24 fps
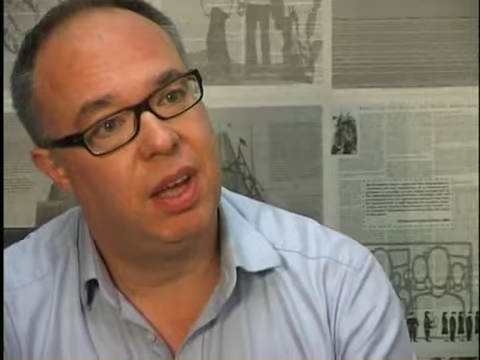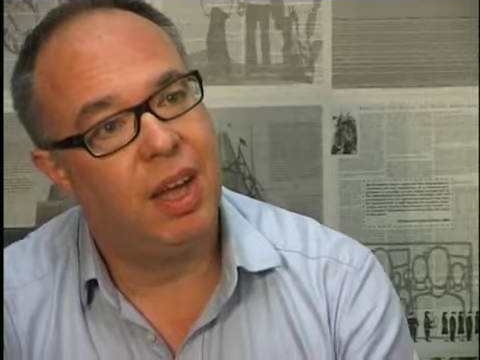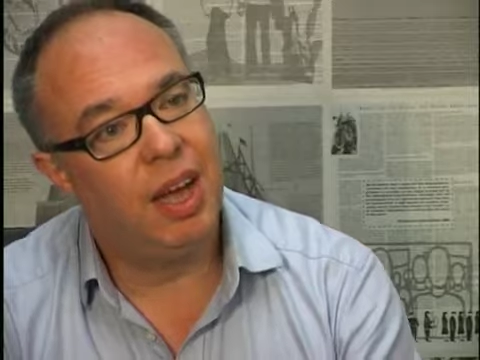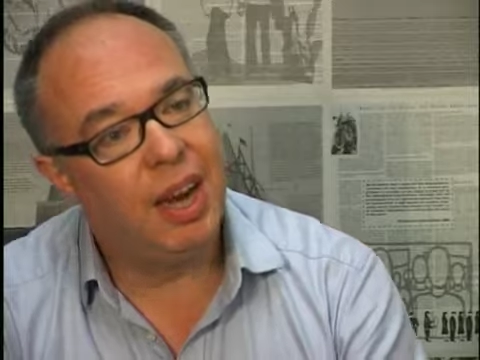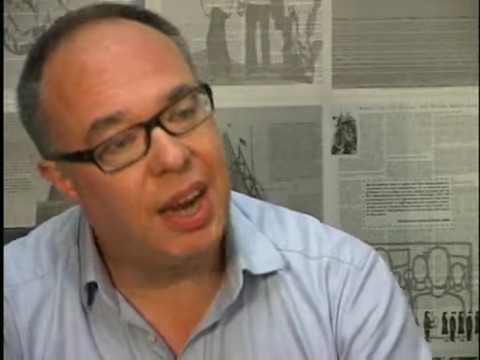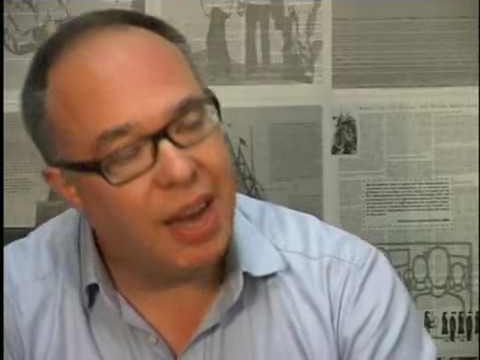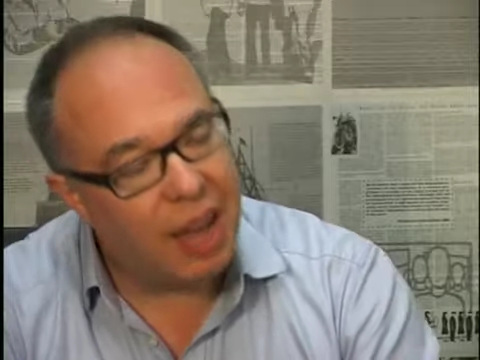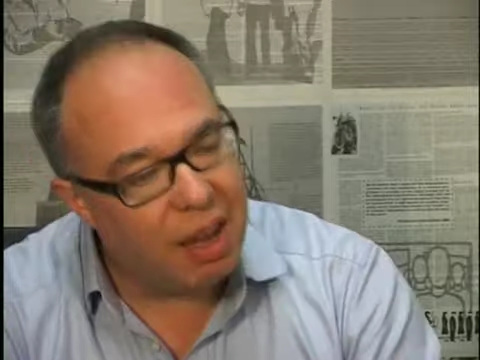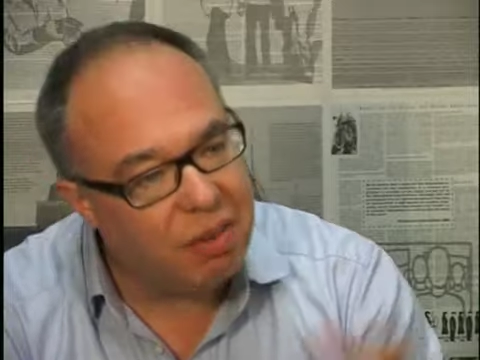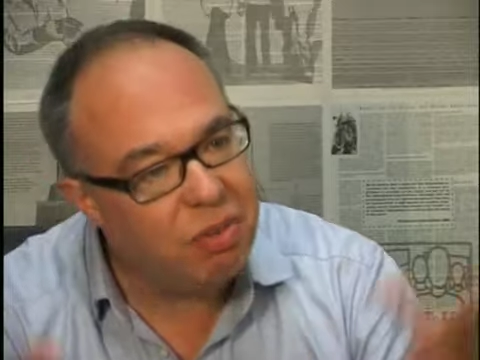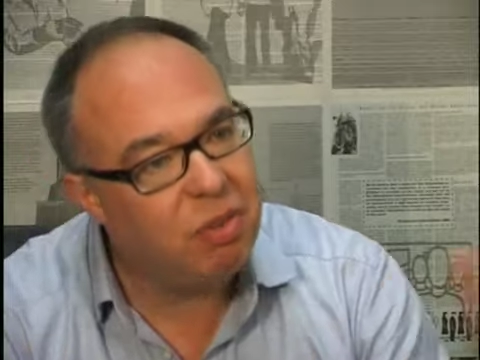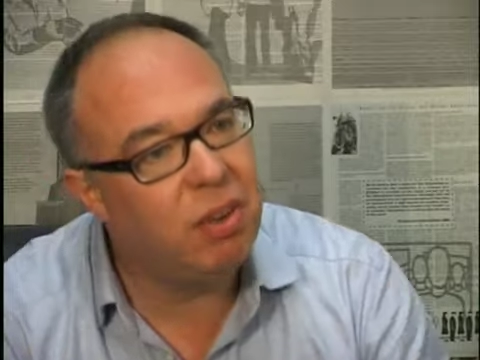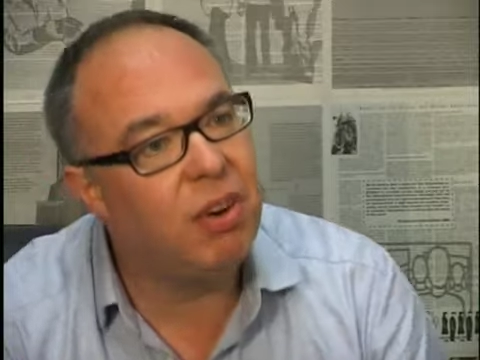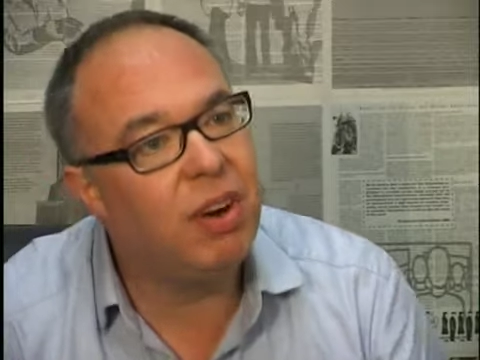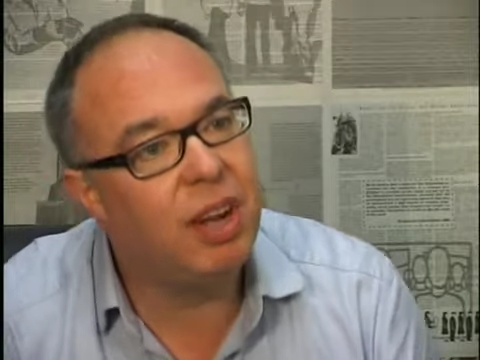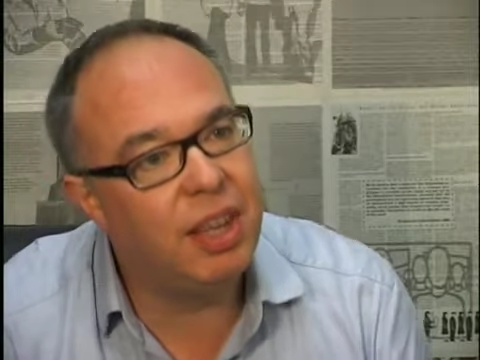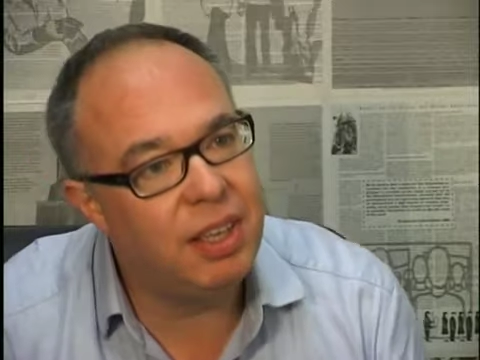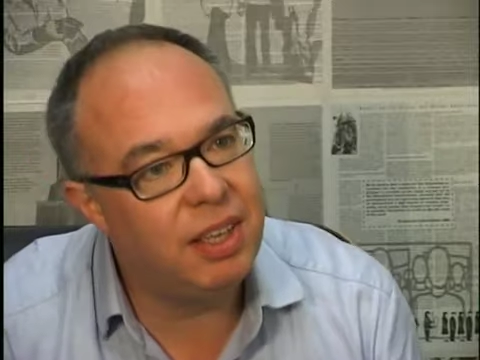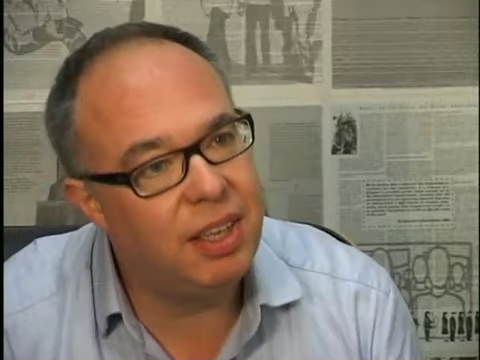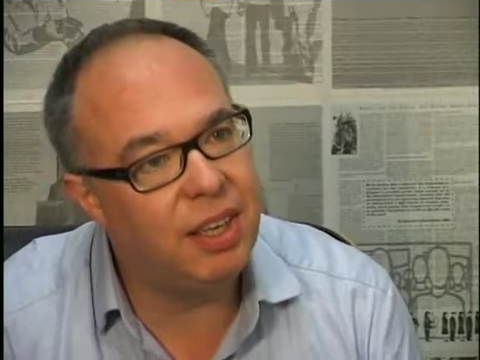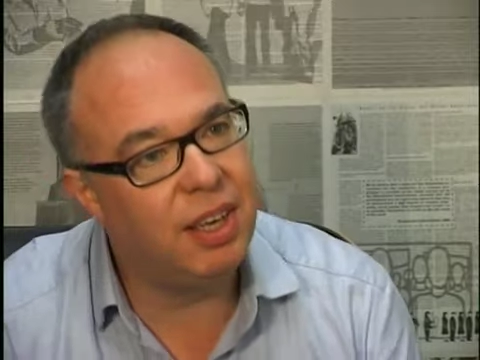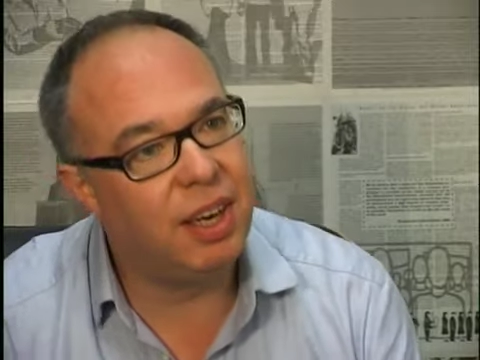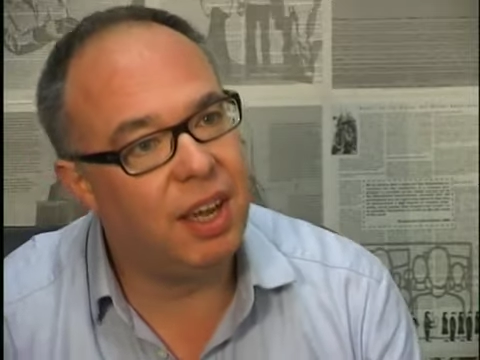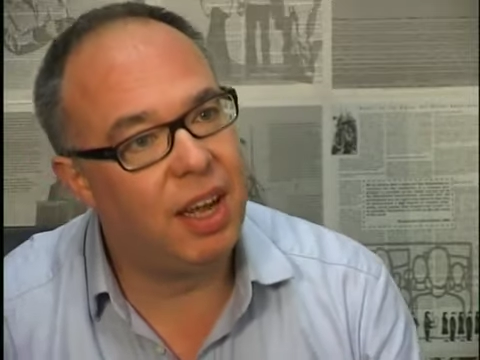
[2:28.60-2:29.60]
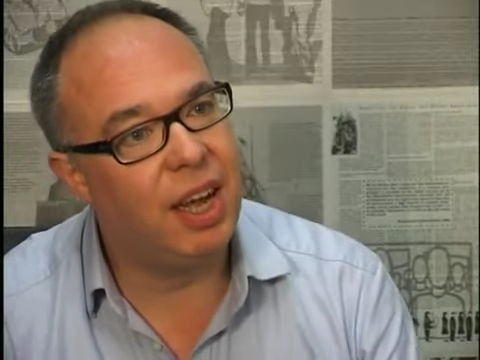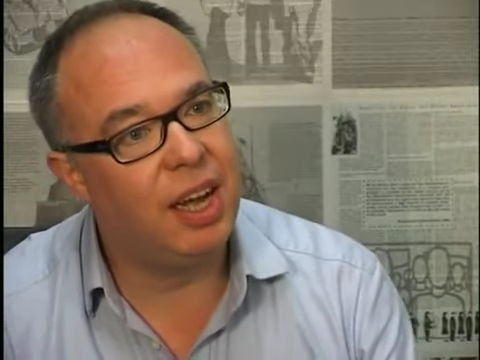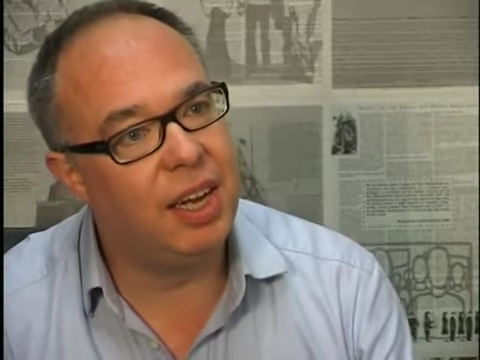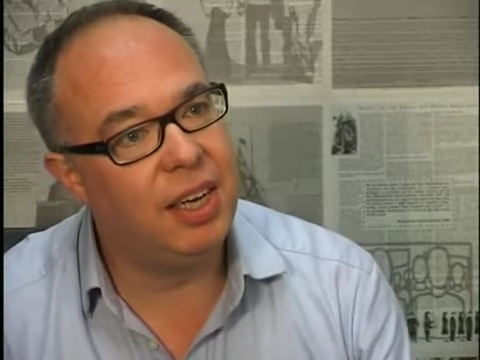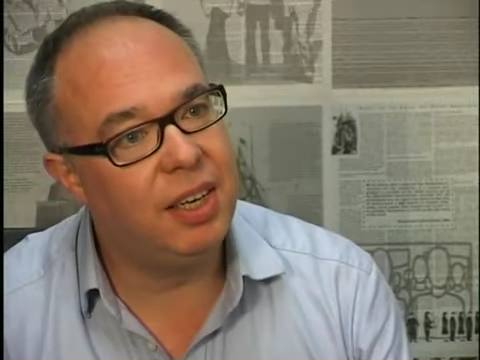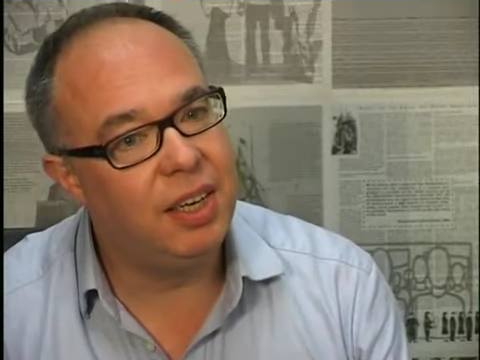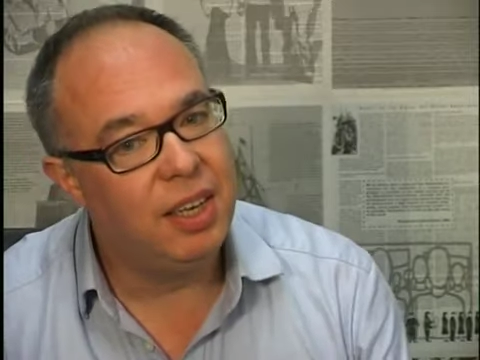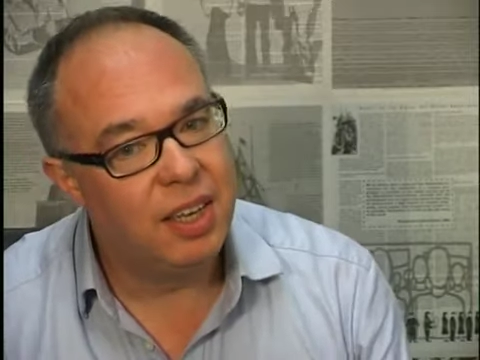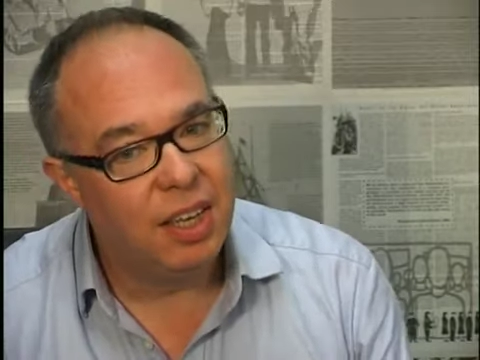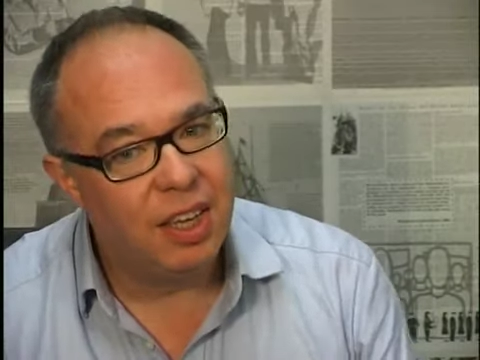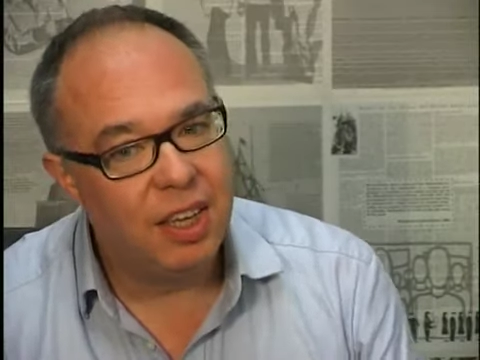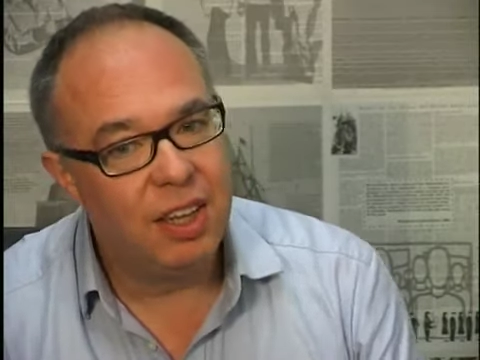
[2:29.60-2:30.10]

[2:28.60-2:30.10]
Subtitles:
And after '89,